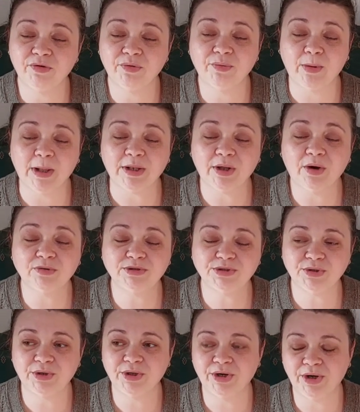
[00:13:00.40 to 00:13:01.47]
you will go
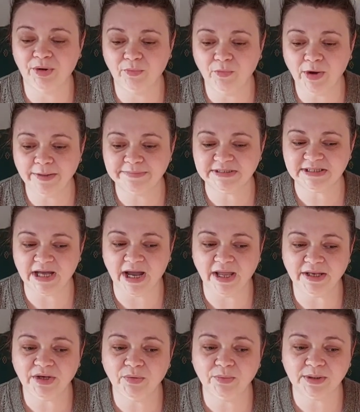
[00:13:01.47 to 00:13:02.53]
to her
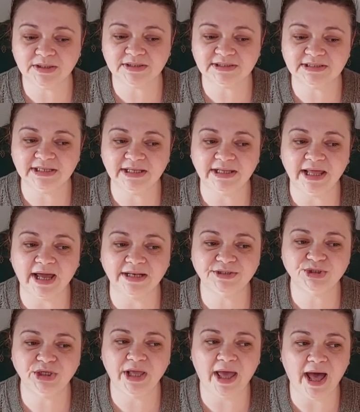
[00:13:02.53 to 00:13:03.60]
website, you will see that
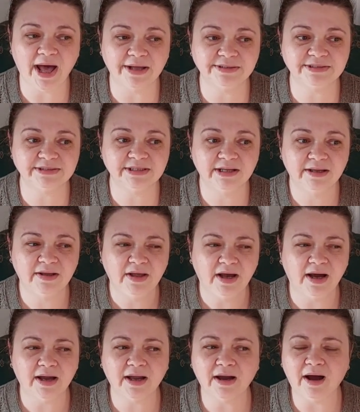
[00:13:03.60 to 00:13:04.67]
she has
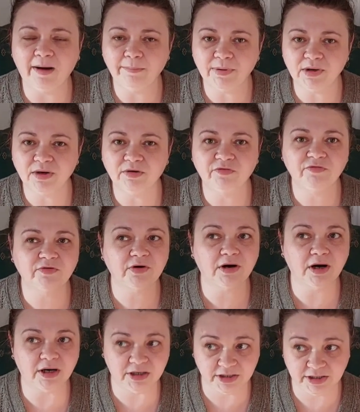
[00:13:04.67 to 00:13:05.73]
a couple of
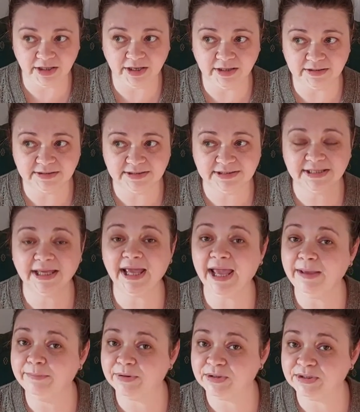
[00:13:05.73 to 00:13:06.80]
cardigans,
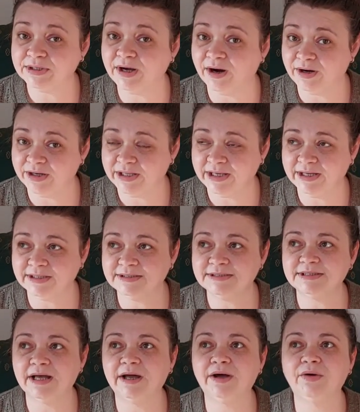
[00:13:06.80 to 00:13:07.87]
cable
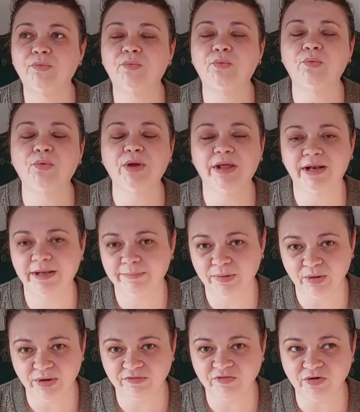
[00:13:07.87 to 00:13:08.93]
cardigans, really
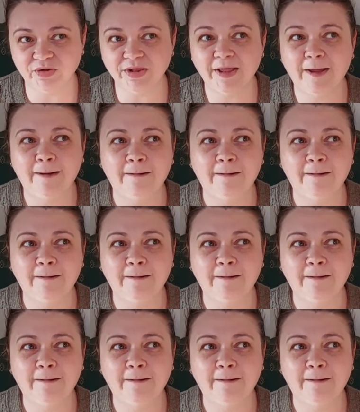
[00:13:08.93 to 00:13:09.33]
beautiful.